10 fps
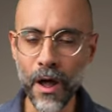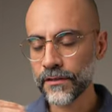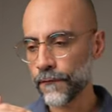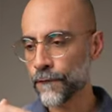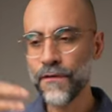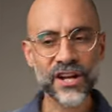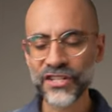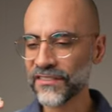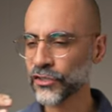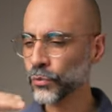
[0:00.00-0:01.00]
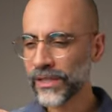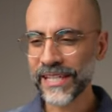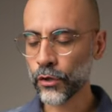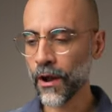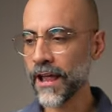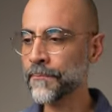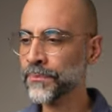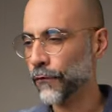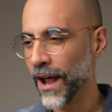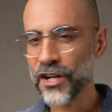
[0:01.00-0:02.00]
The finish has this really great
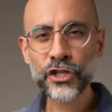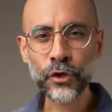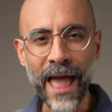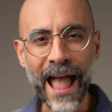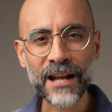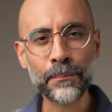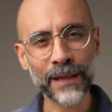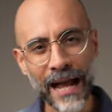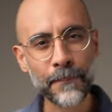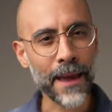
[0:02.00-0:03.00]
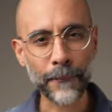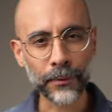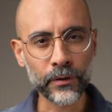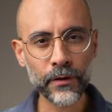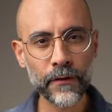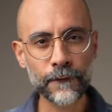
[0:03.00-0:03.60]
fresh cracked black pepper